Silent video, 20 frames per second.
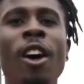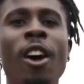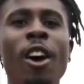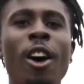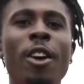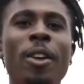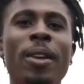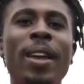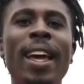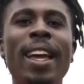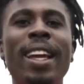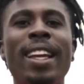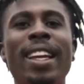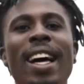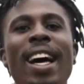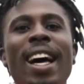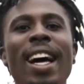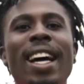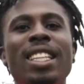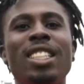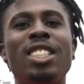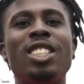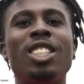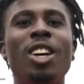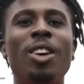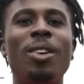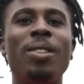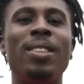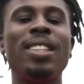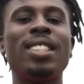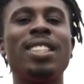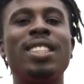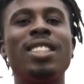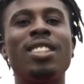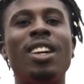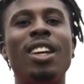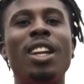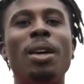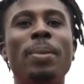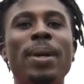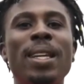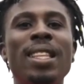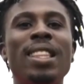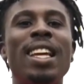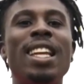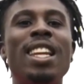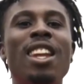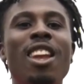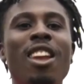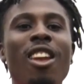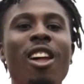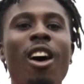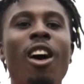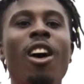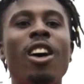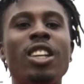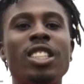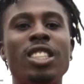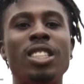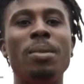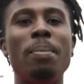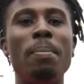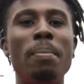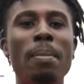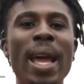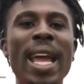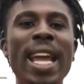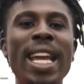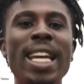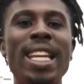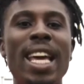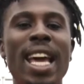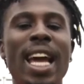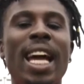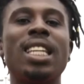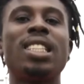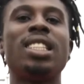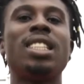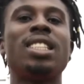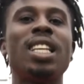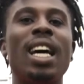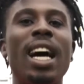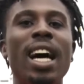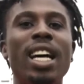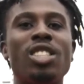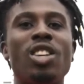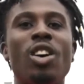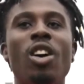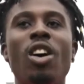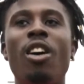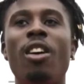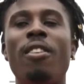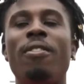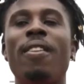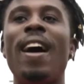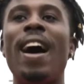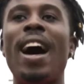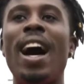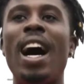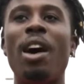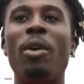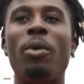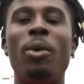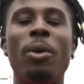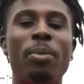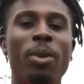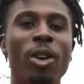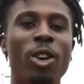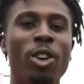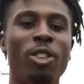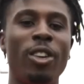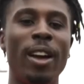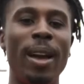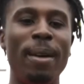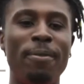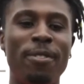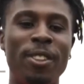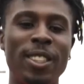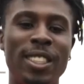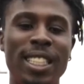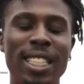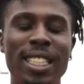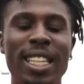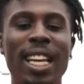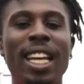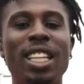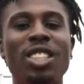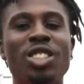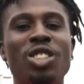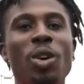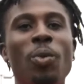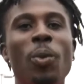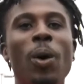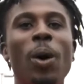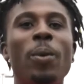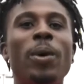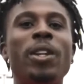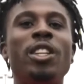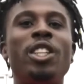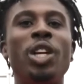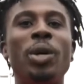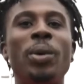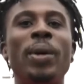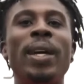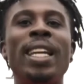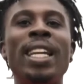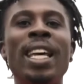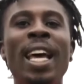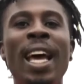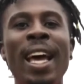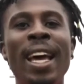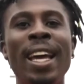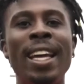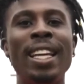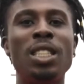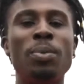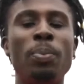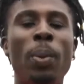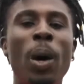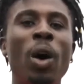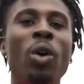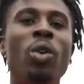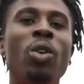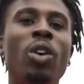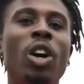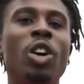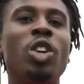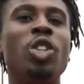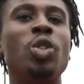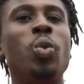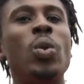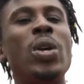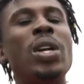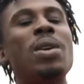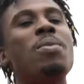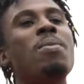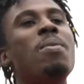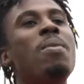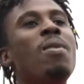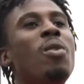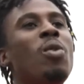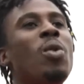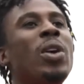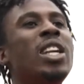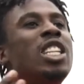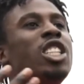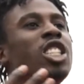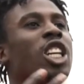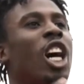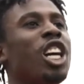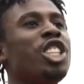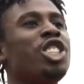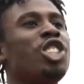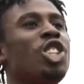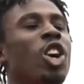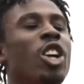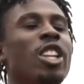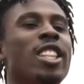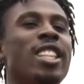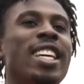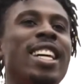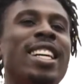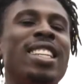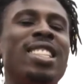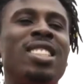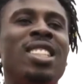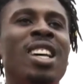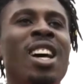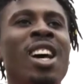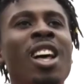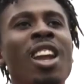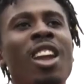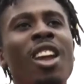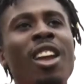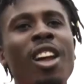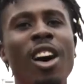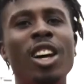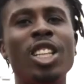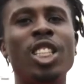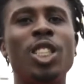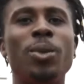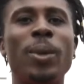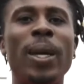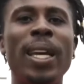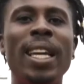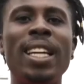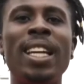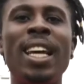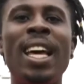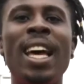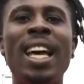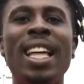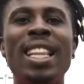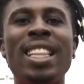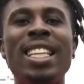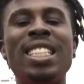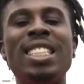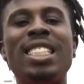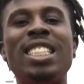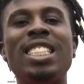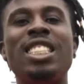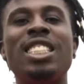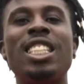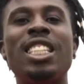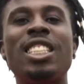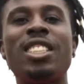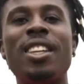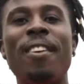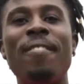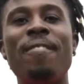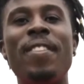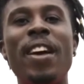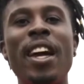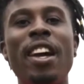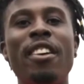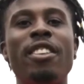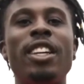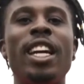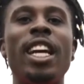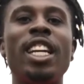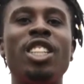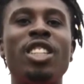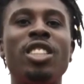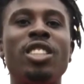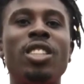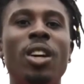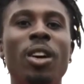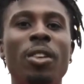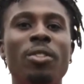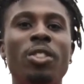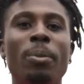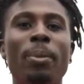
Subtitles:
Okay guys, so this is going to be the last main exercise of our program for today. So what we're doing is pogos. We touched on this last week. This is just some variations of the